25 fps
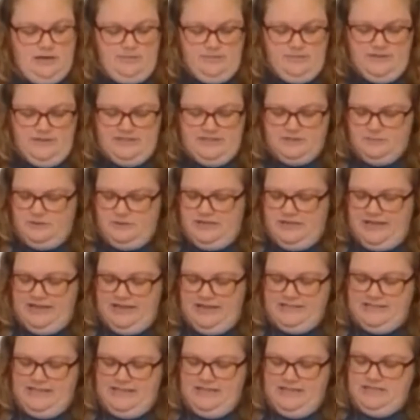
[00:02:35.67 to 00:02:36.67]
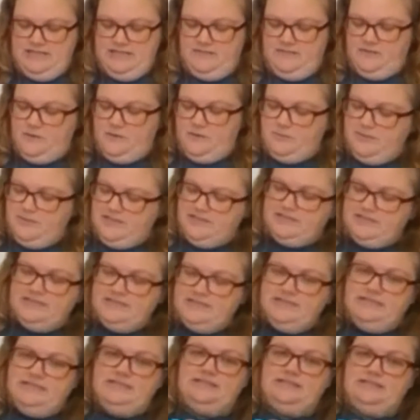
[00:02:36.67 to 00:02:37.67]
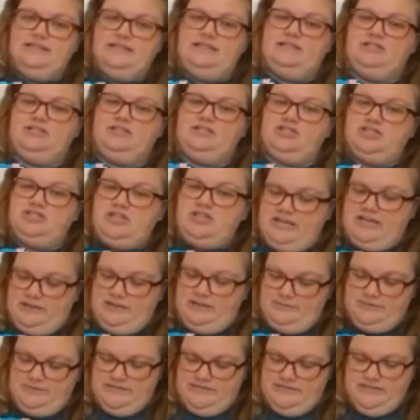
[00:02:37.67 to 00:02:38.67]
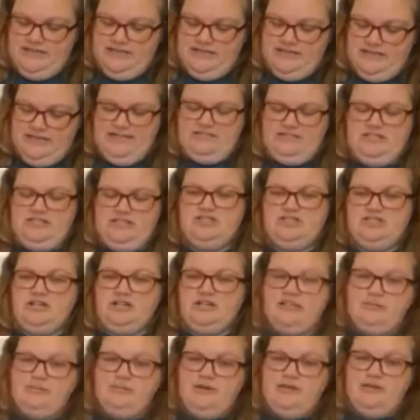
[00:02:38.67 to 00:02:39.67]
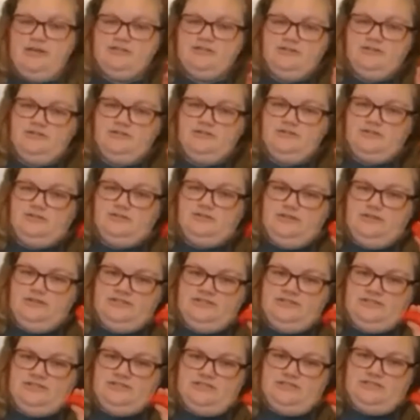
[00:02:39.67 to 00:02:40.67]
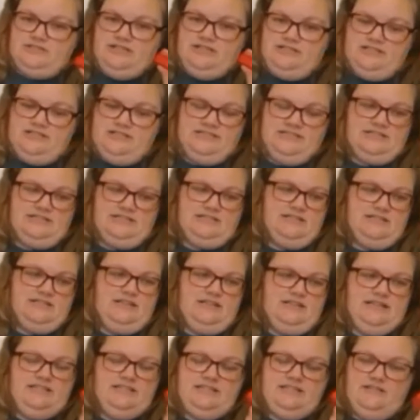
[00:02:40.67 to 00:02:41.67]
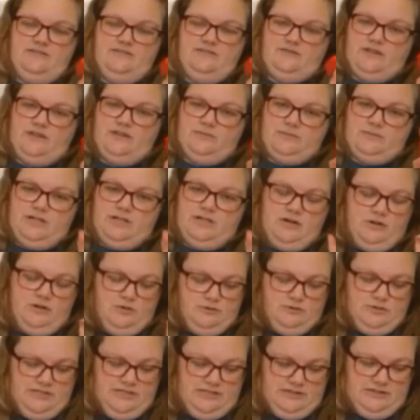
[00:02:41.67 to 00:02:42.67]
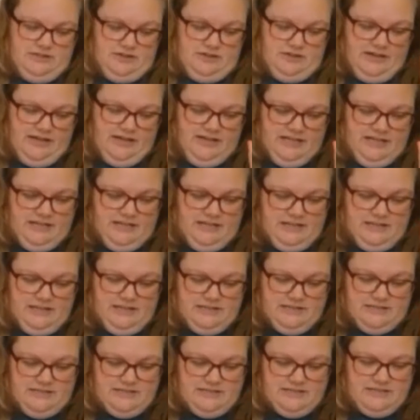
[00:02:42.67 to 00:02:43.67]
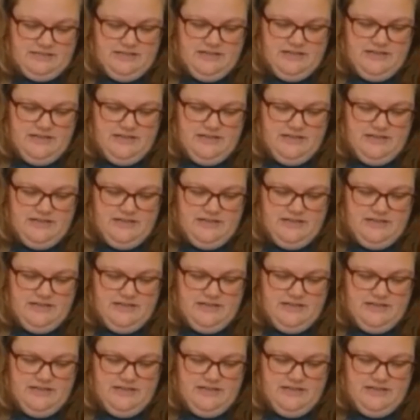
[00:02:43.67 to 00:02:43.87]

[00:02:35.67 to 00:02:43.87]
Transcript: This one has 8 different pieces. It's shapes. It's a chunky puzzle, so it's easy for them to hold in their hands.